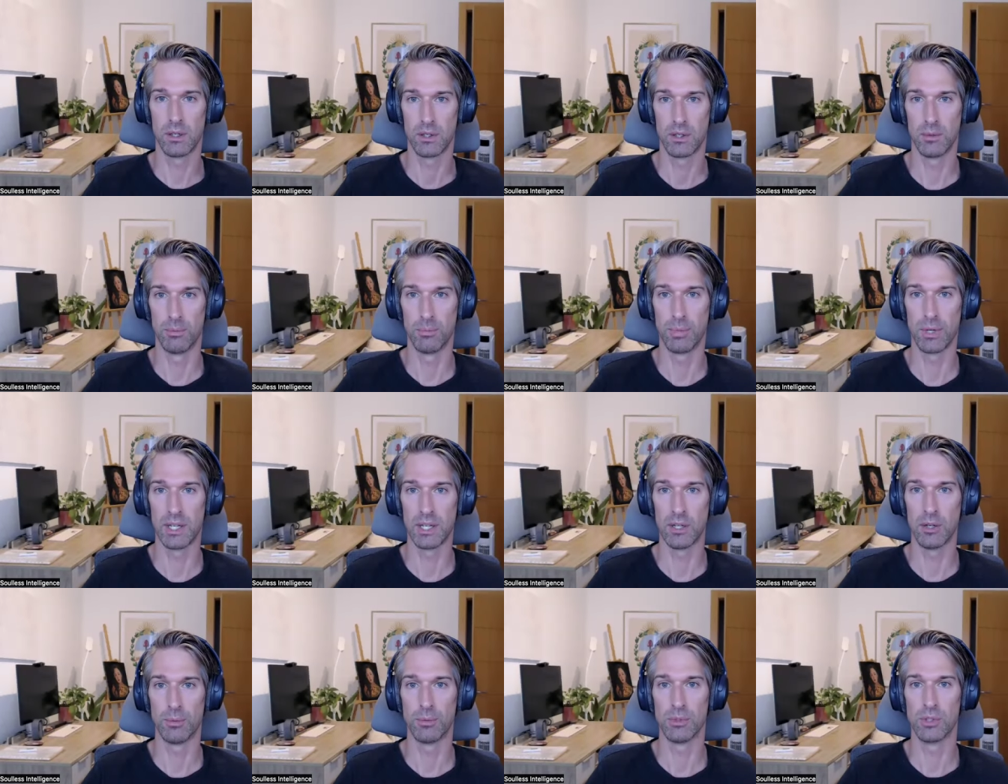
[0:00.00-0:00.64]
and
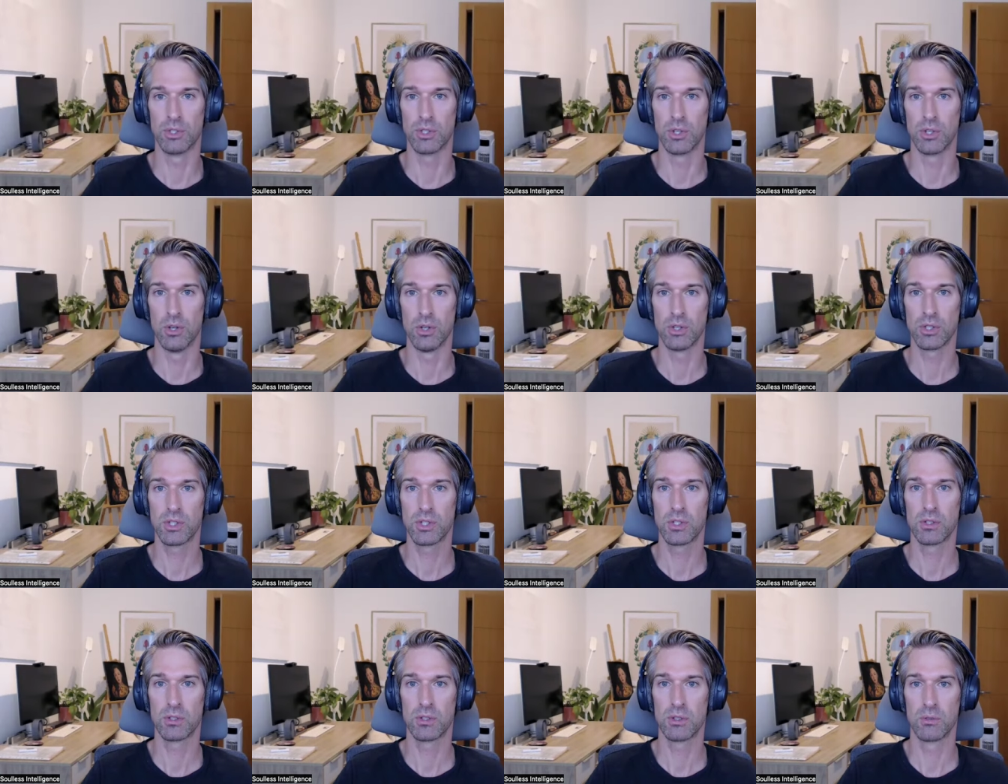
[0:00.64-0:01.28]
completely open
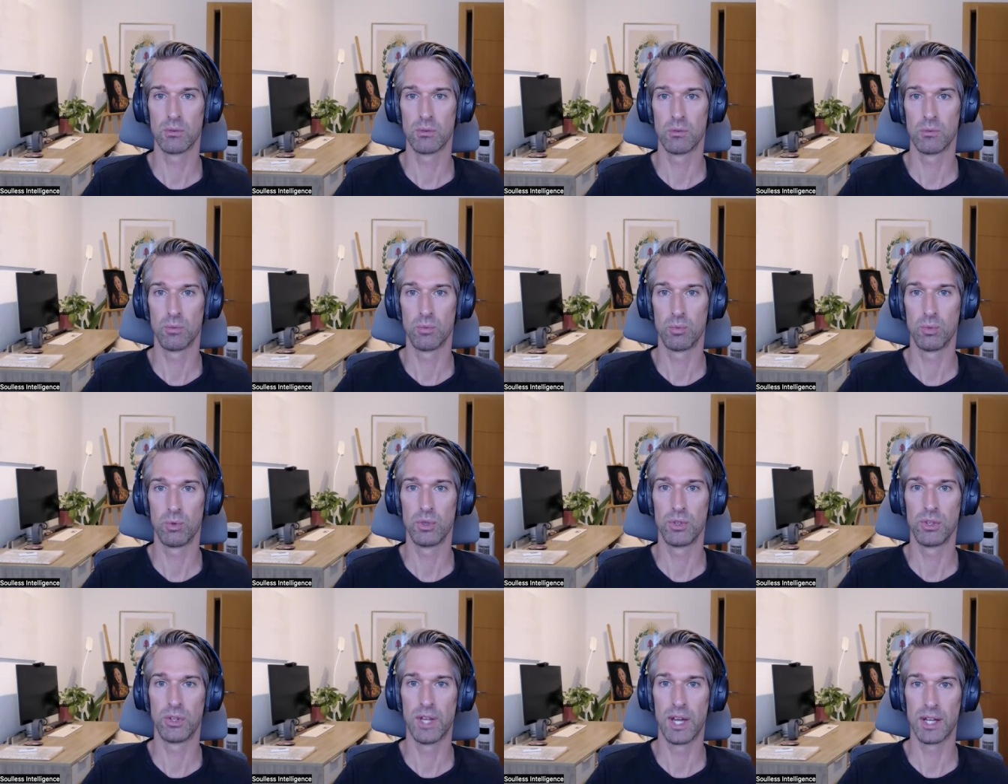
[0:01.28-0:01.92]
source,
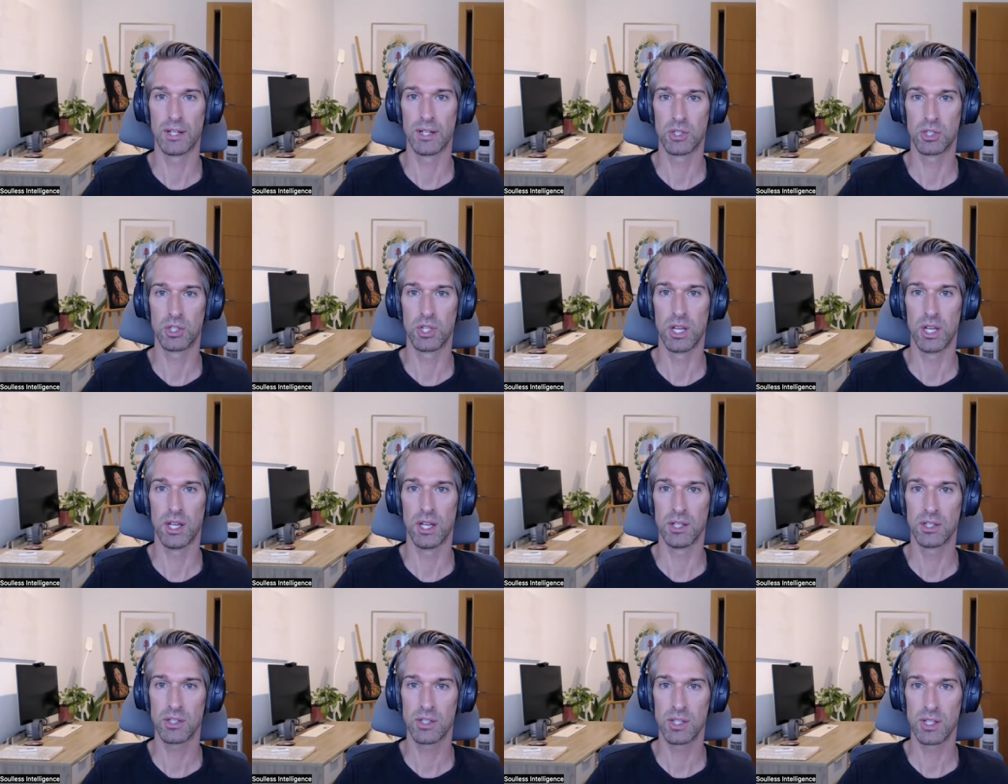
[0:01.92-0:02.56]
would that
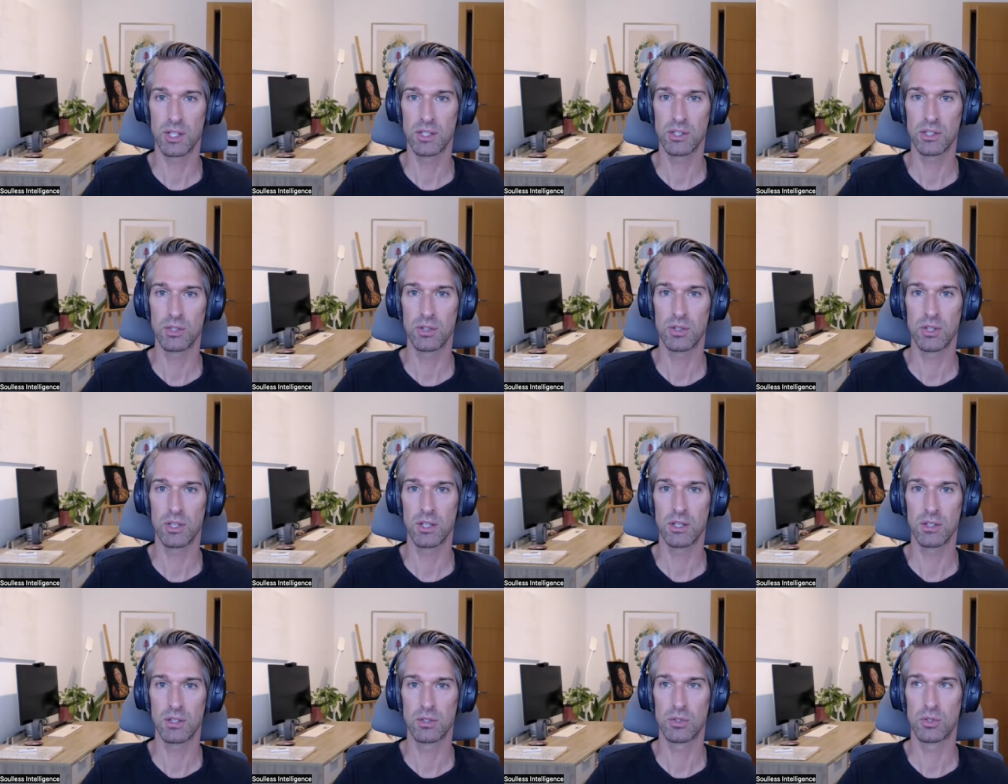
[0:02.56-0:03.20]
change things, do
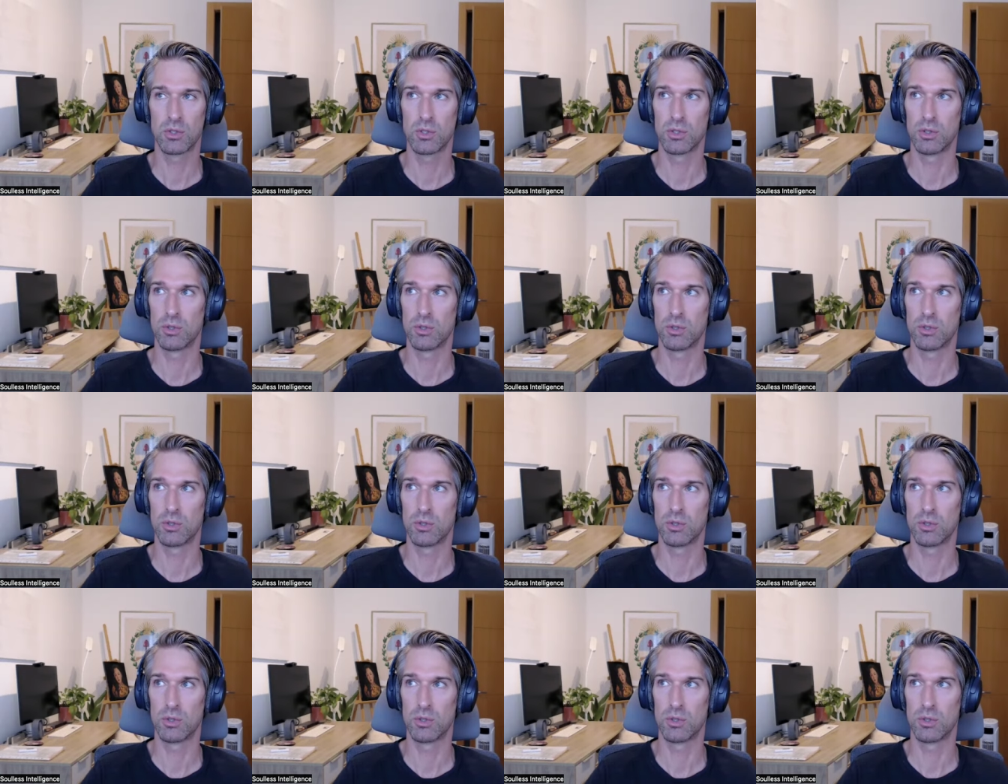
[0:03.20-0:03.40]
you think?